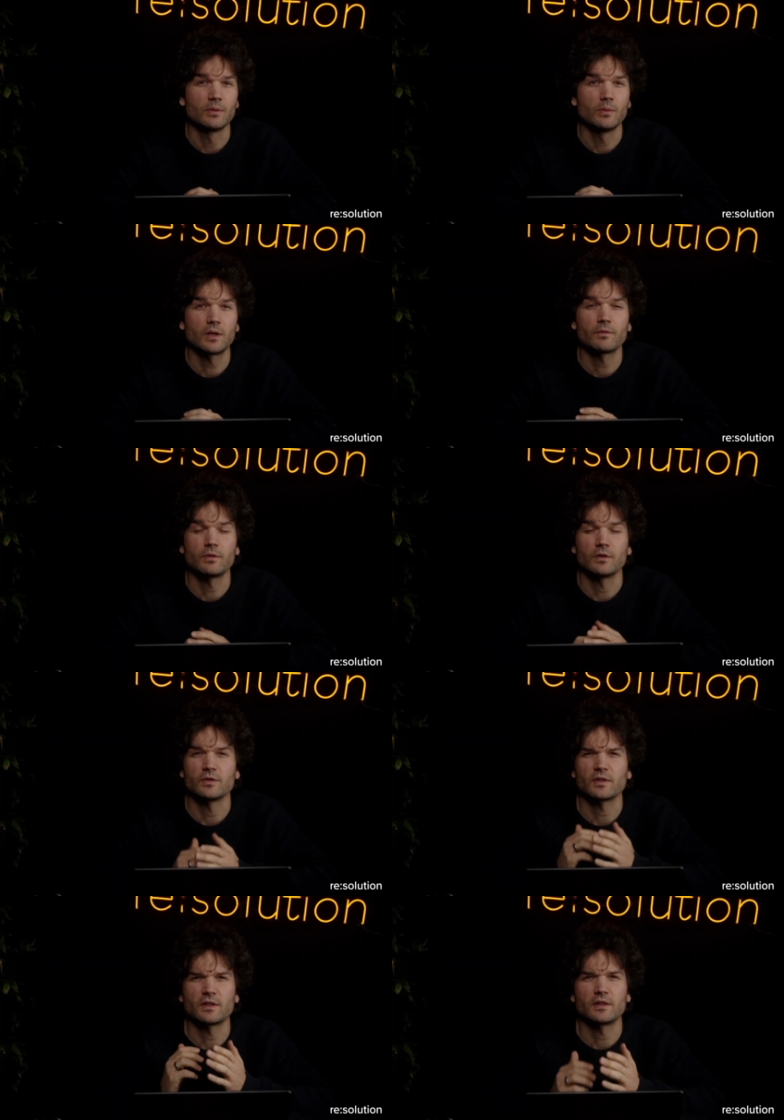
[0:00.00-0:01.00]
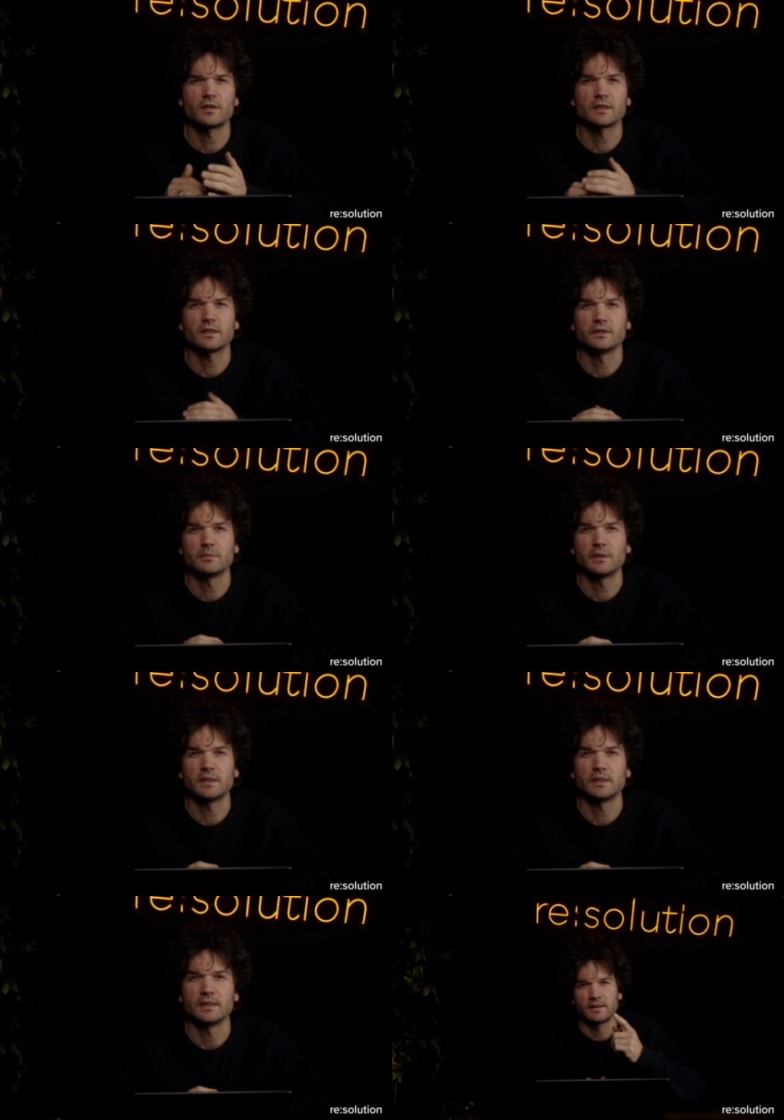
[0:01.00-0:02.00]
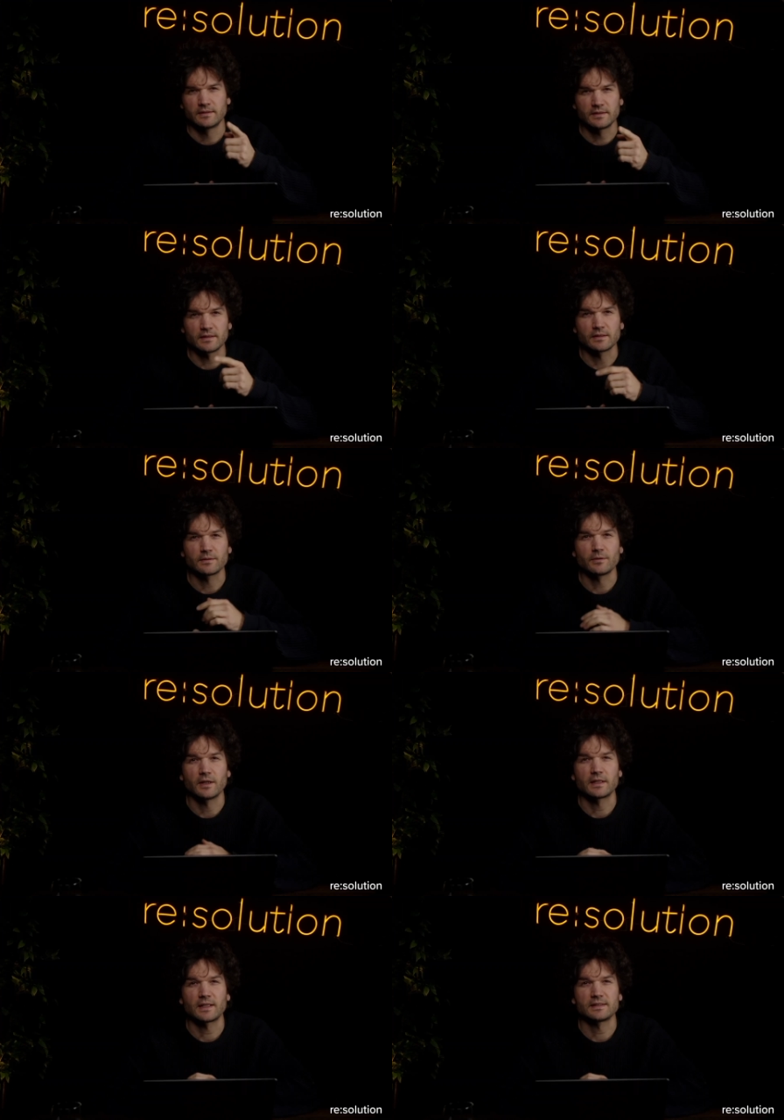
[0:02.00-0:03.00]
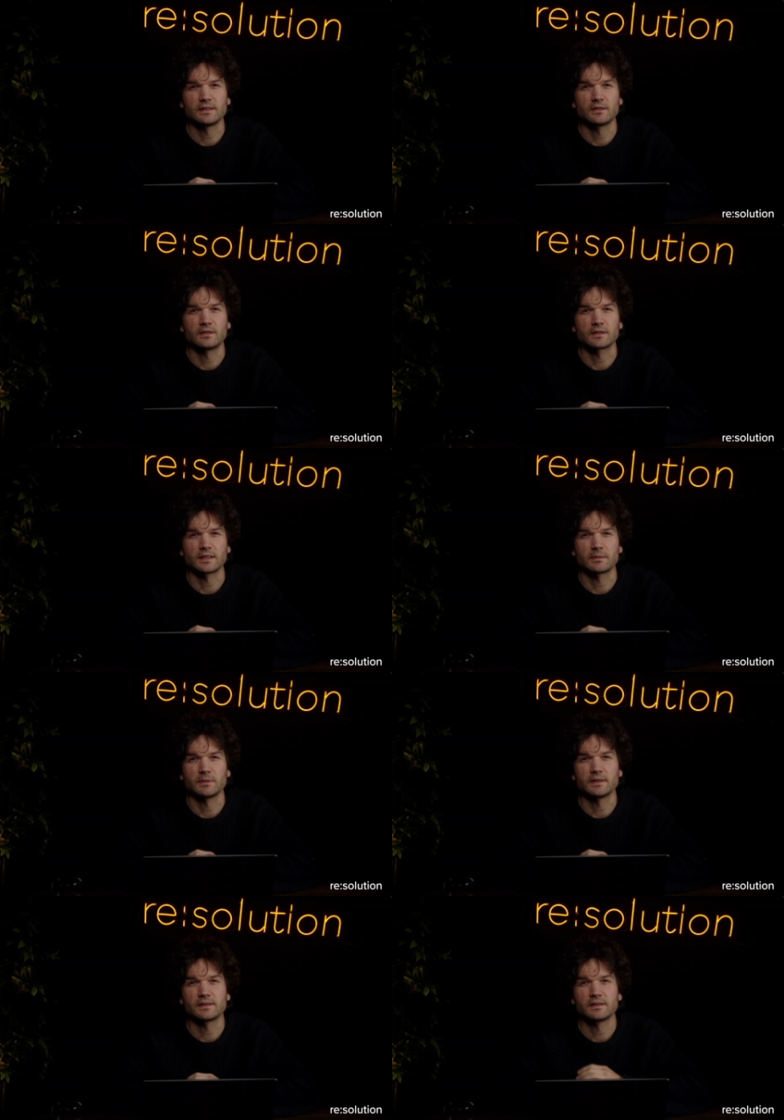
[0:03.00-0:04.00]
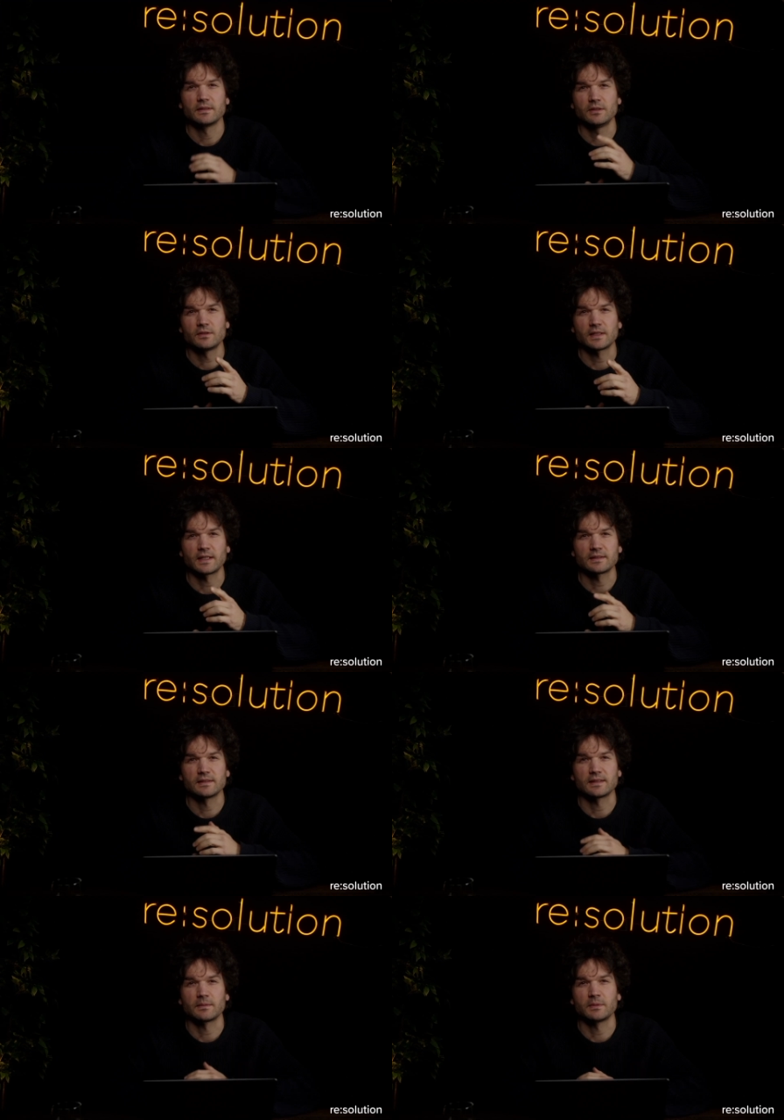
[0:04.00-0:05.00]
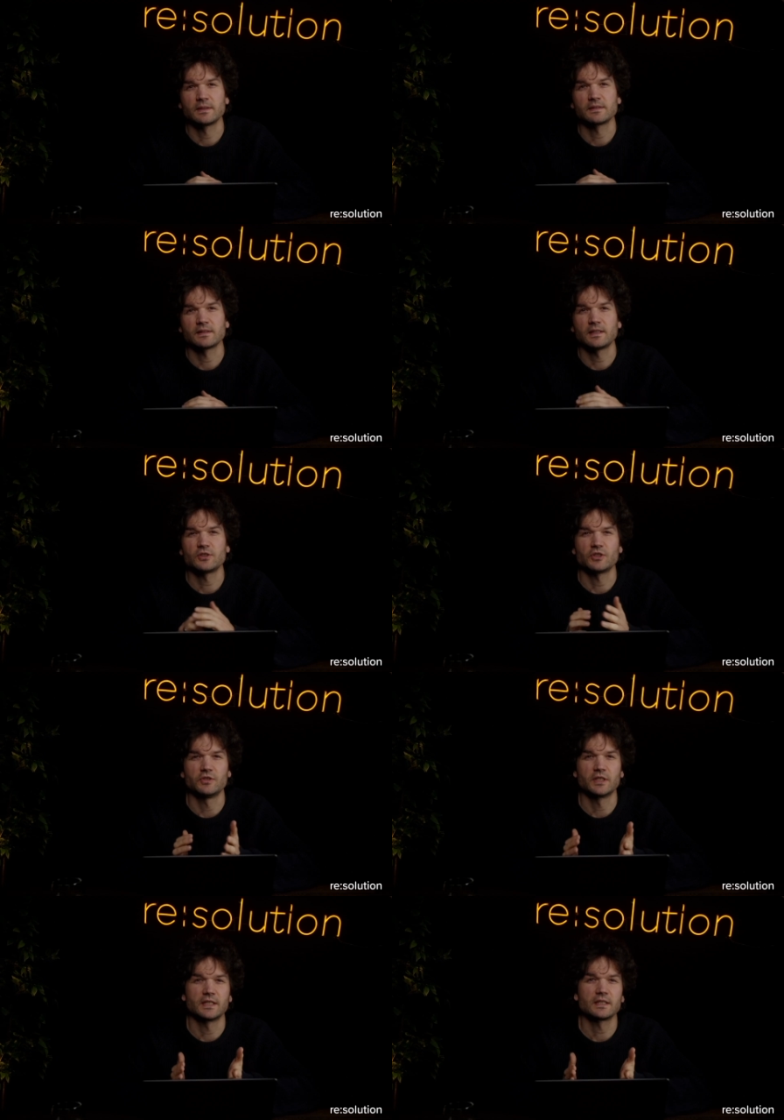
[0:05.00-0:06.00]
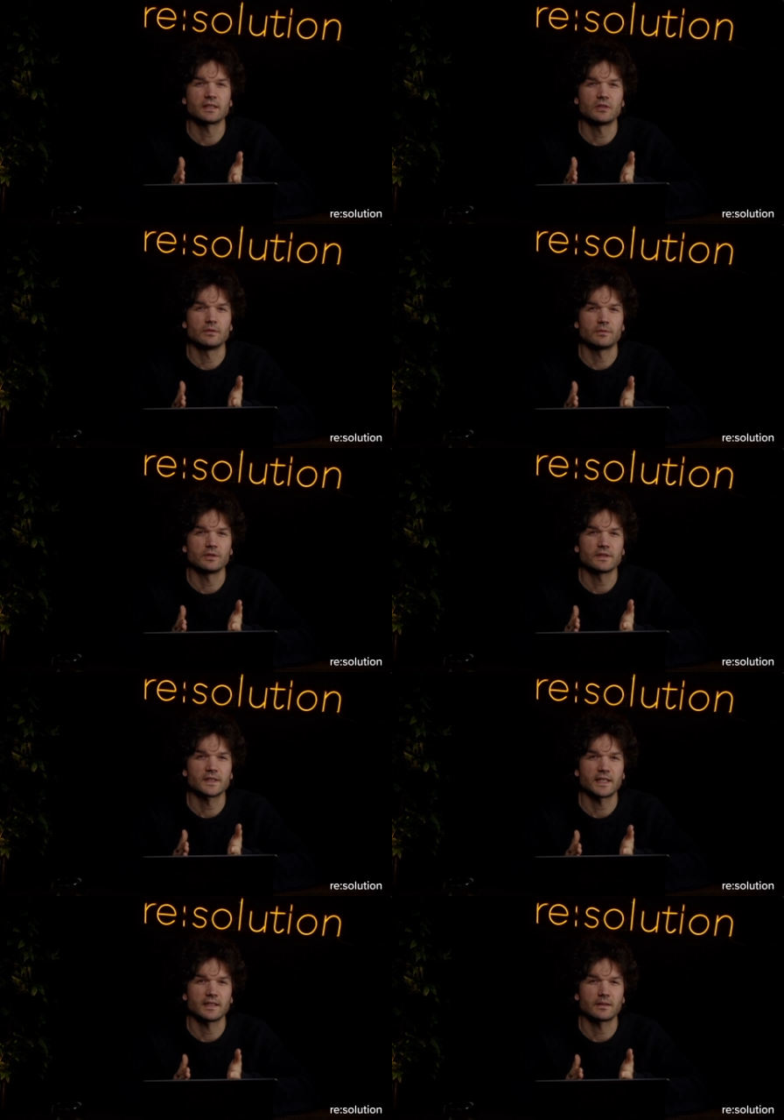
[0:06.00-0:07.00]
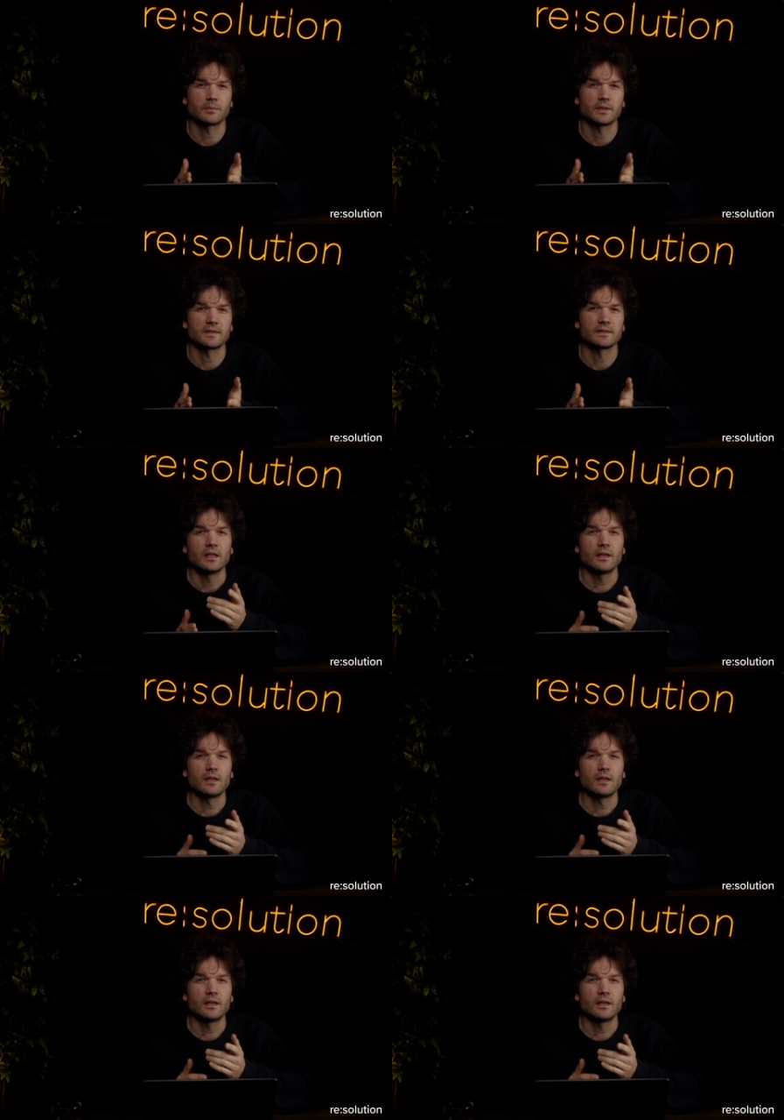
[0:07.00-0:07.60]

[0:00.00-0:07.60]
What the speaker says: workflows, or accountability. This is for Atlassian org admins, user access admins, and Jira and Confluence site admins.